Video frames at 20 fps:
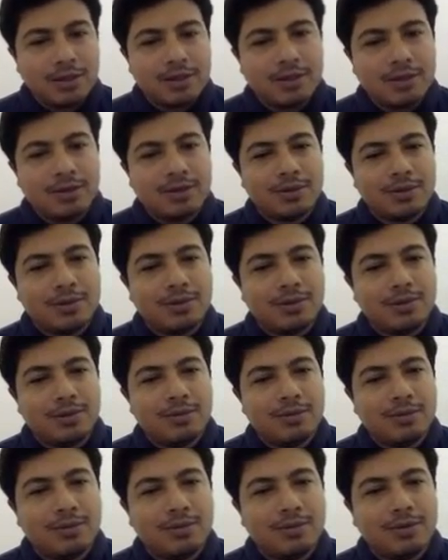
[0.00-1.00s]

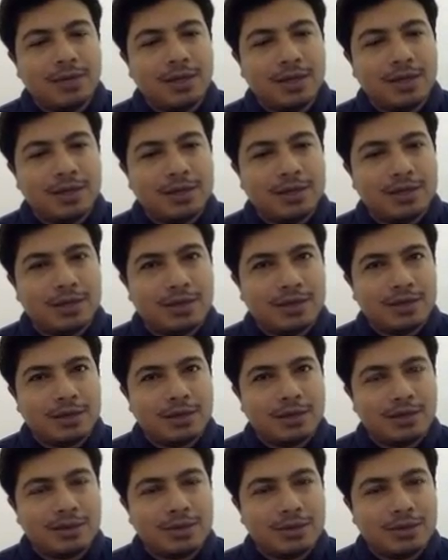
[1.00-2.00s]
So it is a
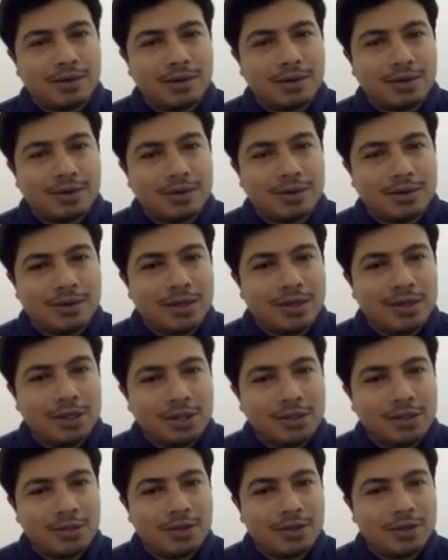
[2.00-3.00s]

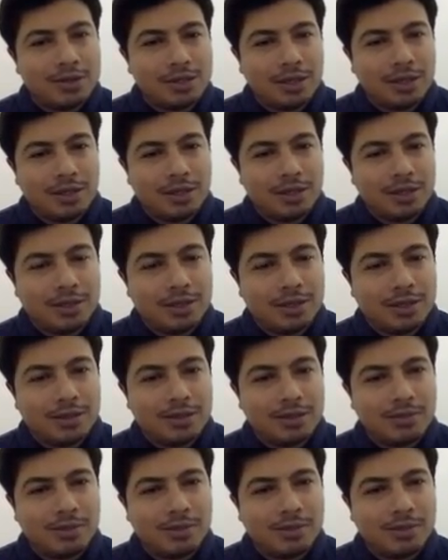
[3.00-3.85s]
conditional sentence